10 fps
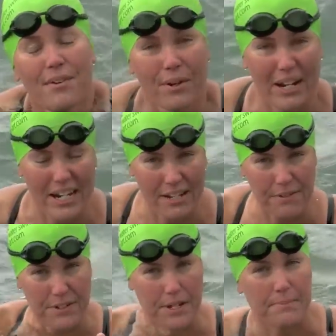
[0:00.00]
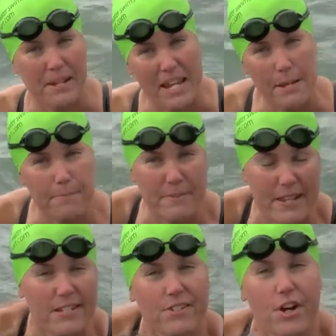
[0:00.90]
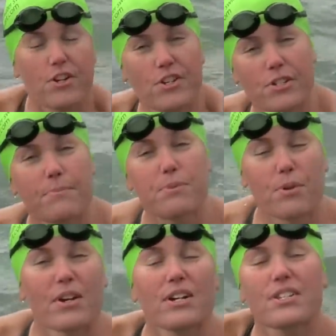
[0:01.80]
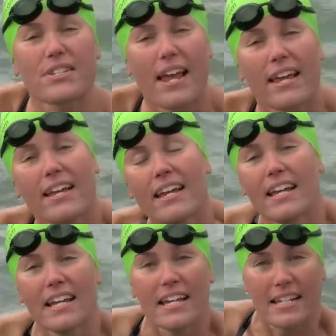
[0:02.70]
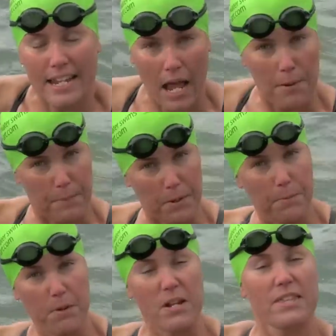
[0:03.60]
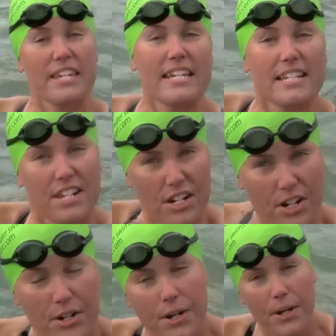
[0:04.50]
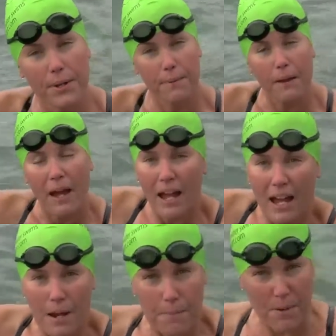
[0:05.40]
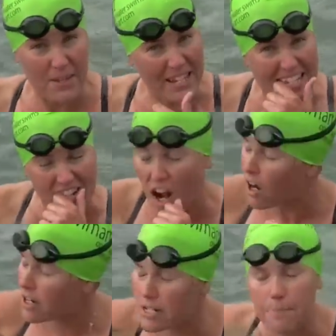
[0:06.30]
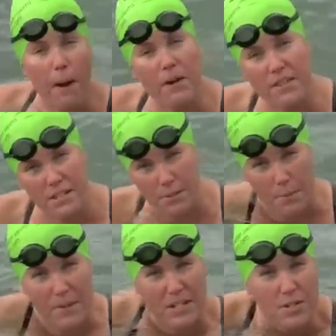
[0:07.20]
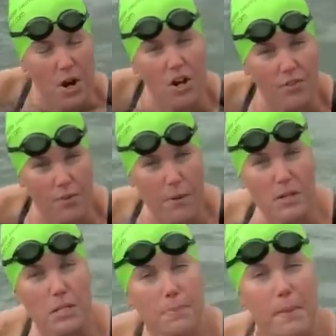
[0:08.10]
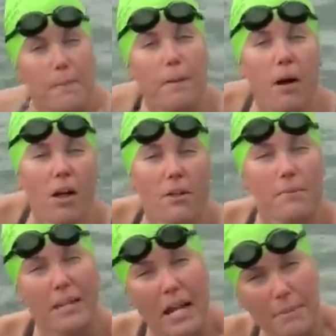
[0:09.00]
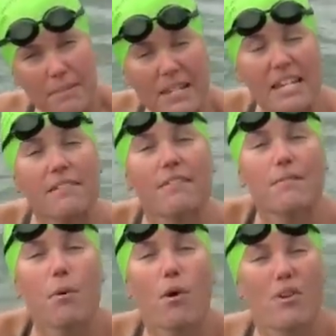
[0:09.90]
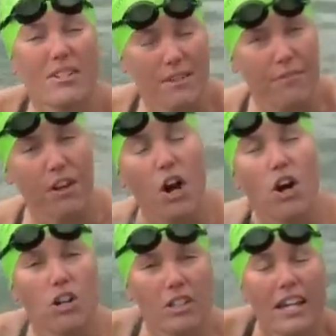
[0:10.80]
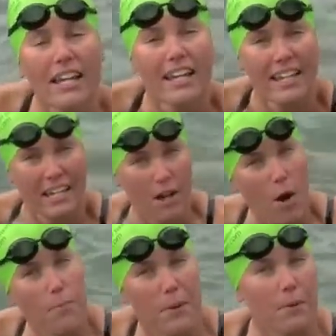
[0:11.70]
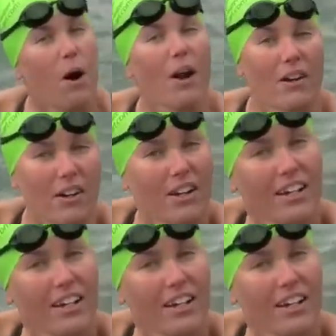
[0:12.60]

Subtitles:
We're going to give you some tips and show you some drills to help you breathe easier. Breathing is the hardest part of the swimming stroke for most people, and it becomes even more difficult in open water.